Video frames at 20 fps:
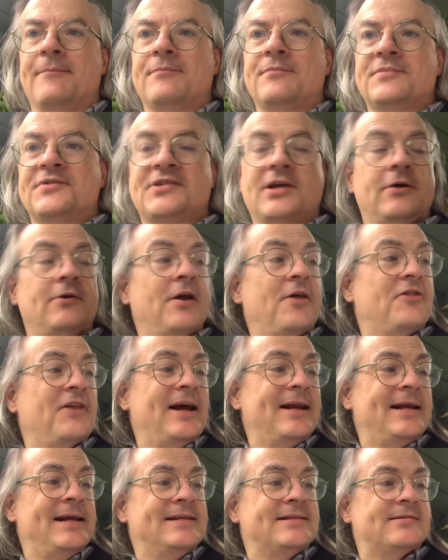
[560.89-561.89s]
So
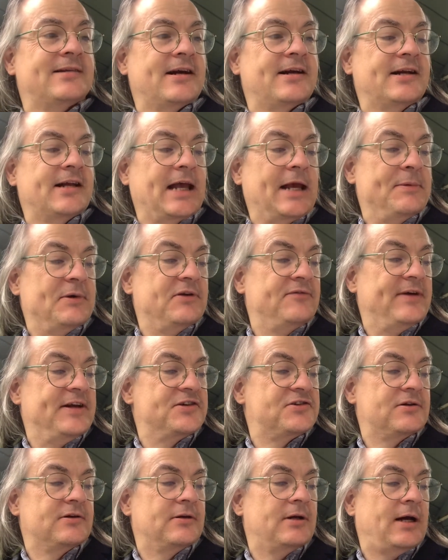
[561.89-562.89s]
that is Stuck at a Gaming
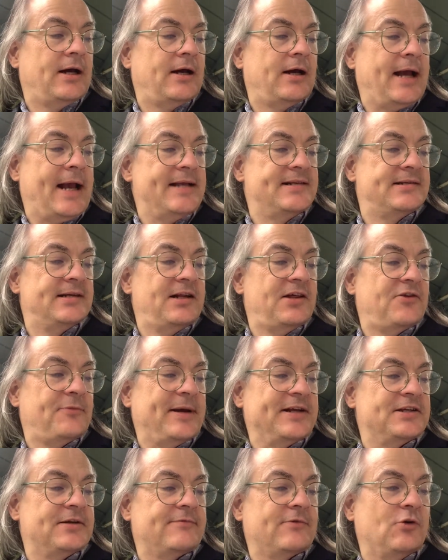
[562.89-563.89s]
Convention, a silly
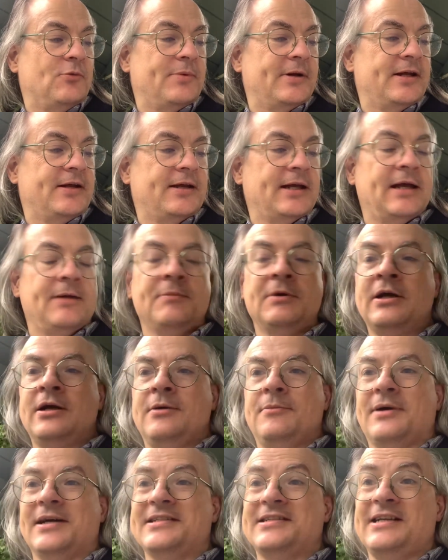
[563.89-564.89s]
thematic role-playing game
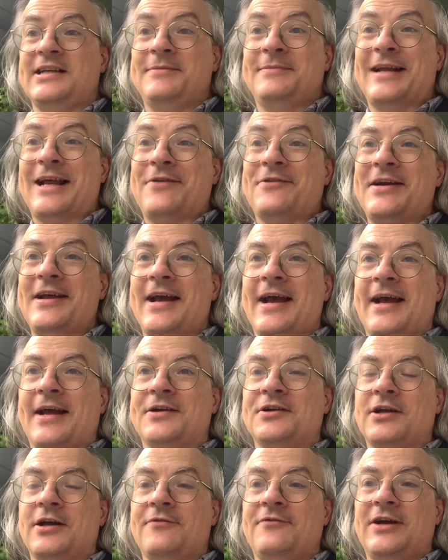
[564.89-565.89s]
by CM Lowry
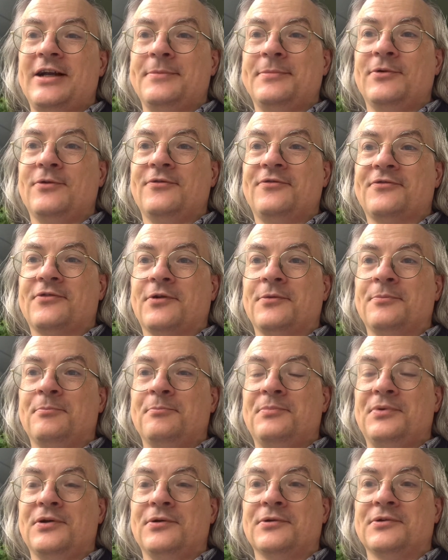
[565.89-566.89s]
and available from
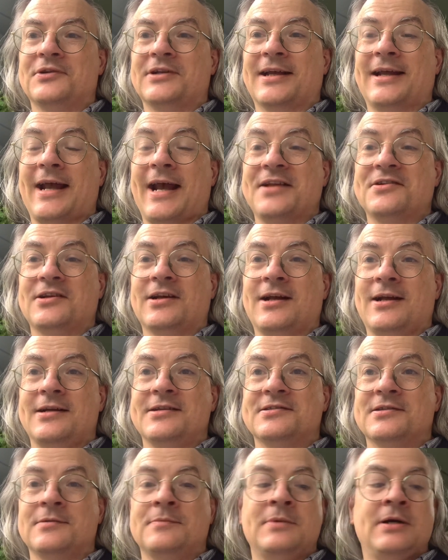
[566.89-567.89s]
Beyond
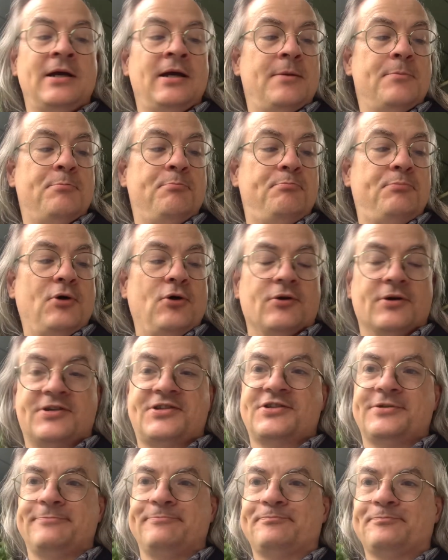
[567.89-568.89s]
Cataclysm
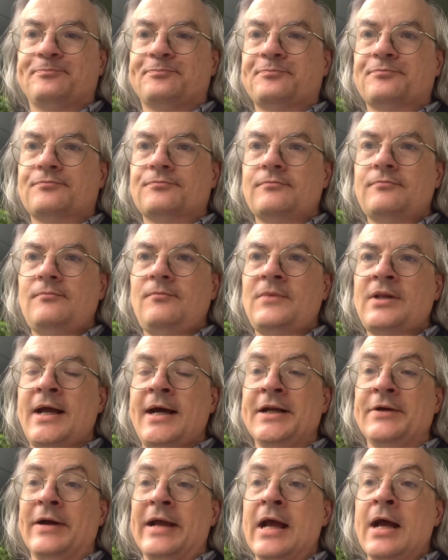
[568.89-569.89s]
Books.
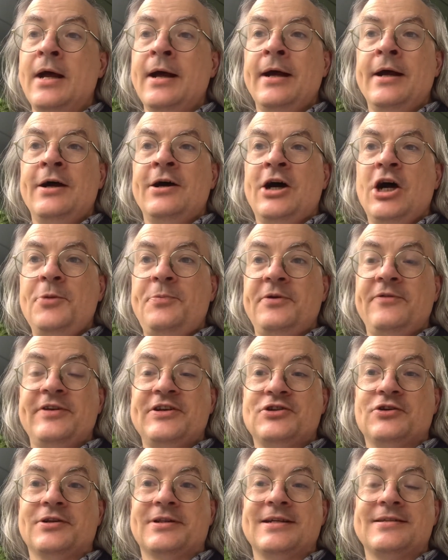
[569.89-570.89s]
Anyway, hope you've
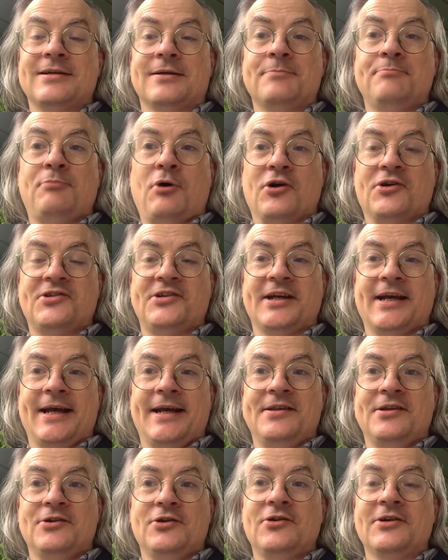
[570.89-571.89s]
enjoyed this unboxing
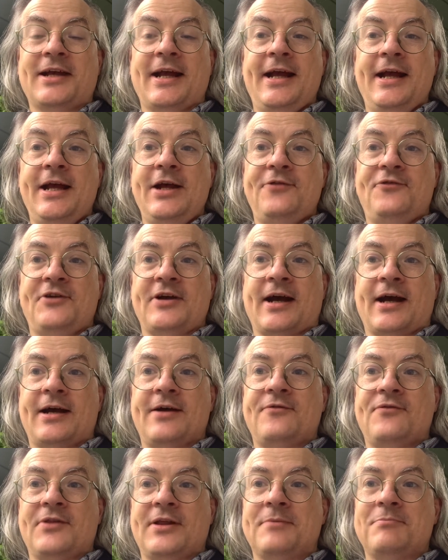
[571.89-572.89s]
in the Nook. If you
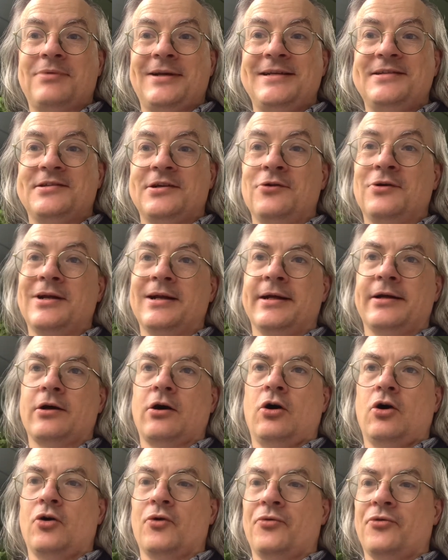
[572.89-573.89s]
have, then please do click
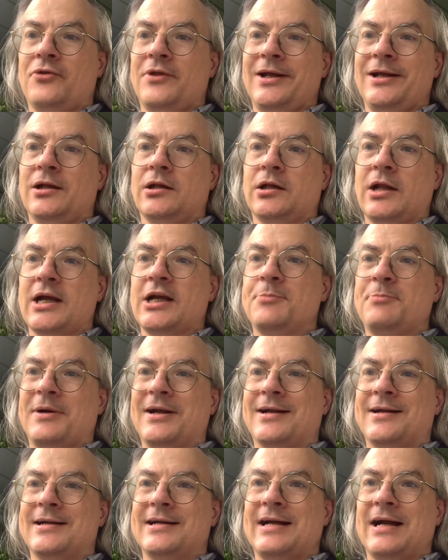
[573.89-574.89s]
on the like
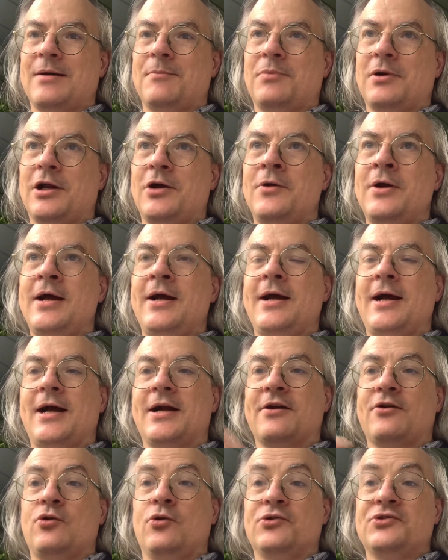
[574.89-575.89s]
button down below.
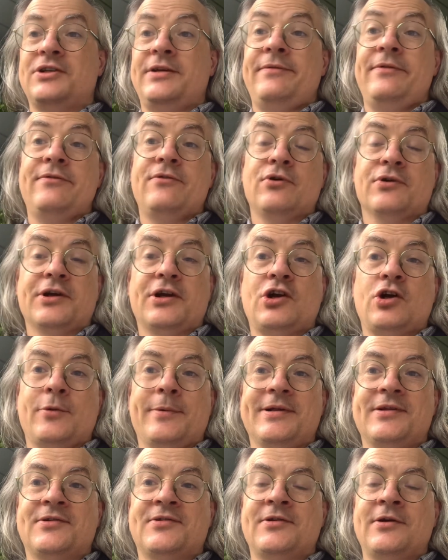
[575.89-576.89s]
And of course, if you've got any
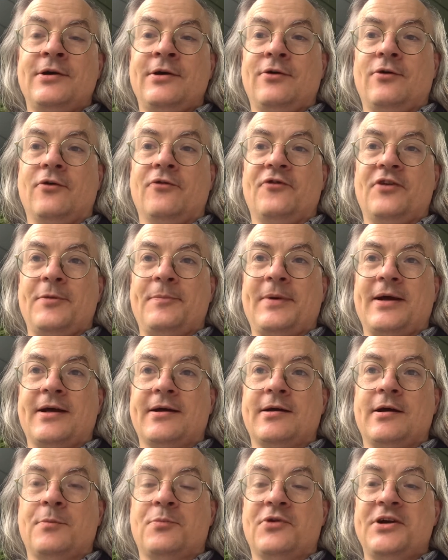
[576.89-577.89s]
comments or
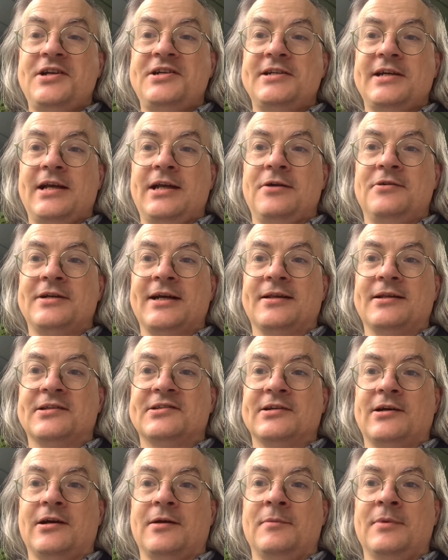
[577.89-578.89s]
feedback, I appreciate you take the
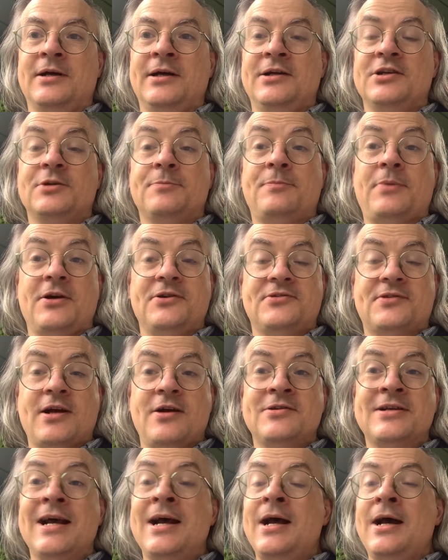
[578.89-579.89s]
time to post
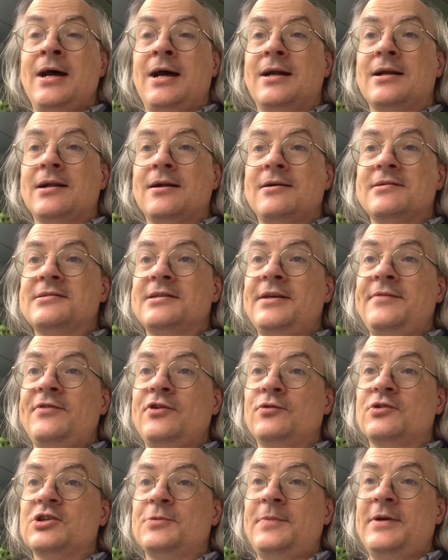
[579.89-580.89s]
those. And lastly, if
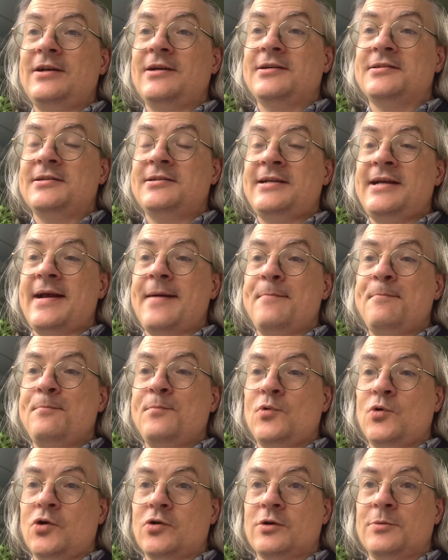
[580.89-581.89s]
you want to be alerted to
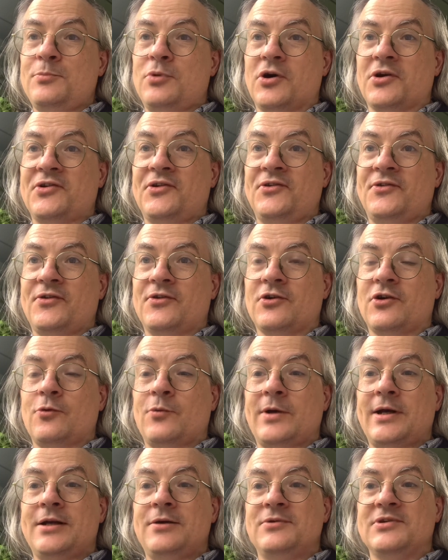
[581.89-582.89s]
more unboxings in the Nook,
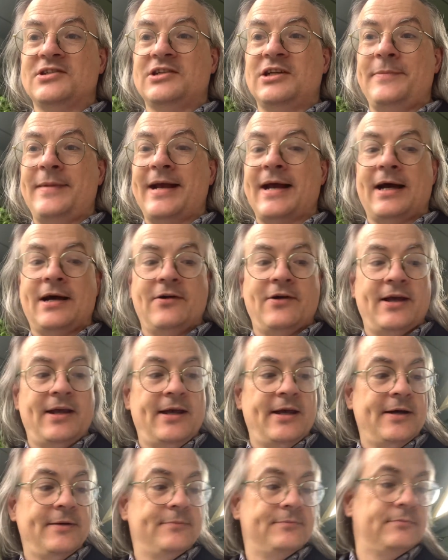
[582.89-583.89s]
where you will see me out here